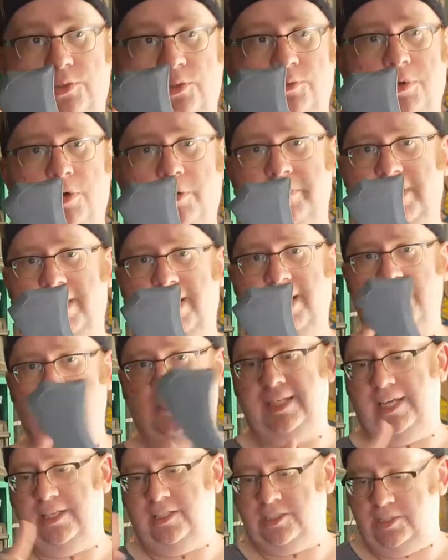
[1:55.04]
will probably
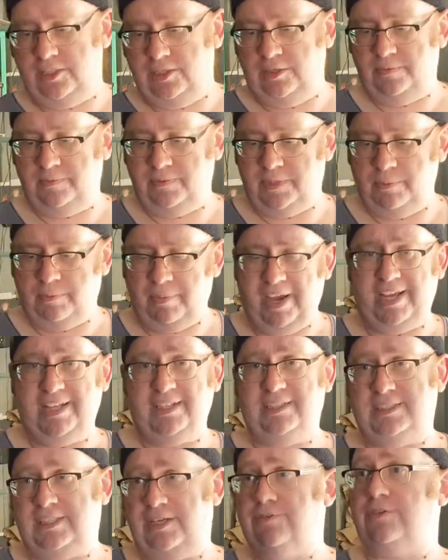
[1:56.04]
take to the
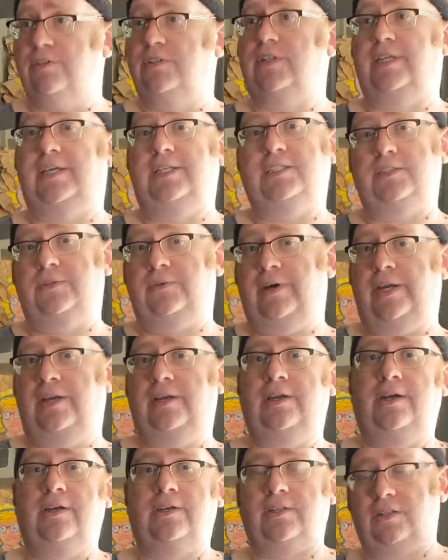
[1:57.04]
paint differently to
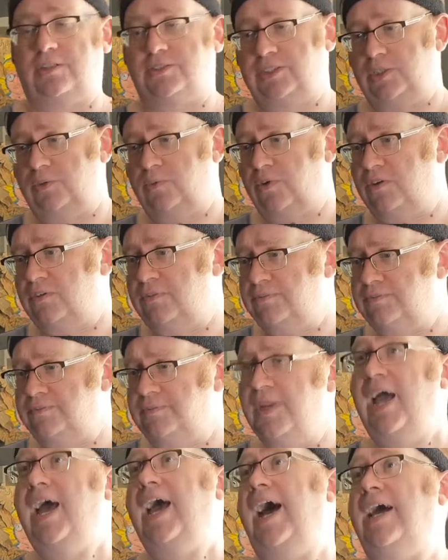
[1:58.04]
a uh, glossy one
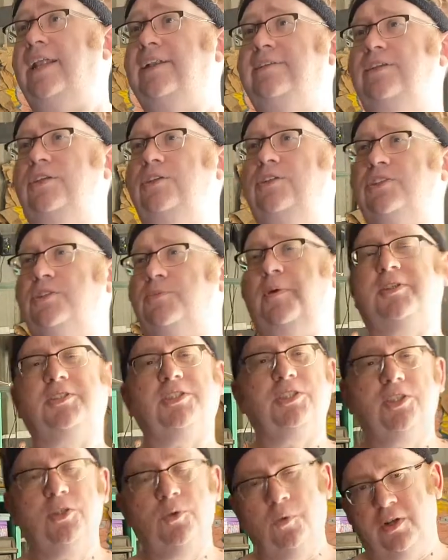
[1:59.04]
and you
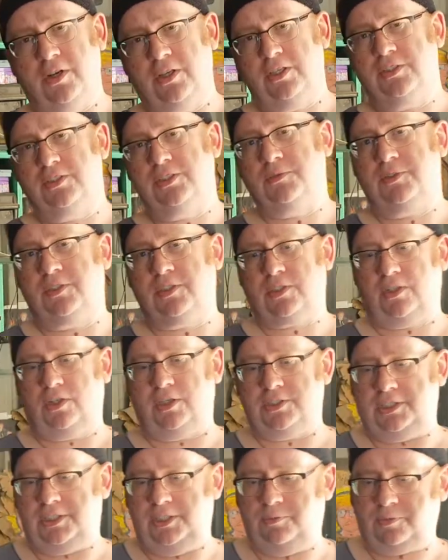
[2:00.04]
especially do want to use it with
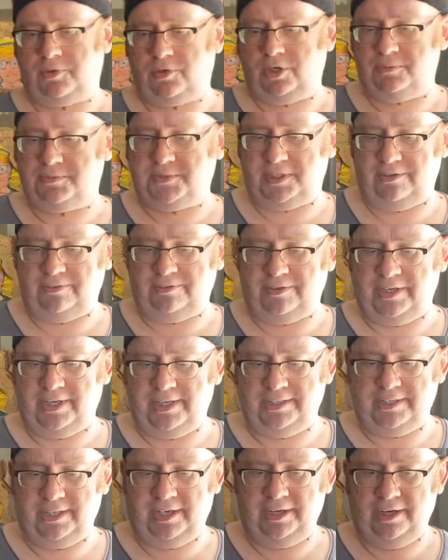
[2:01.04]
glossy props I
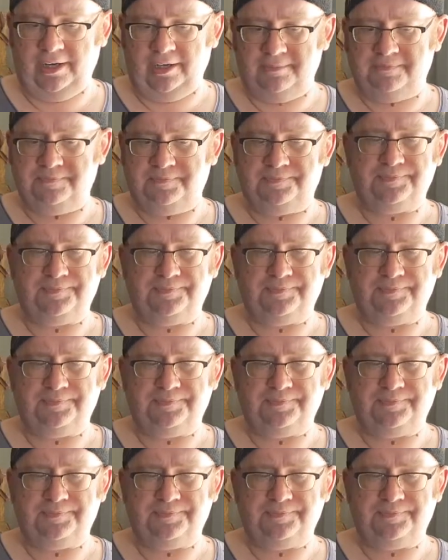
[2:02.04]
find um,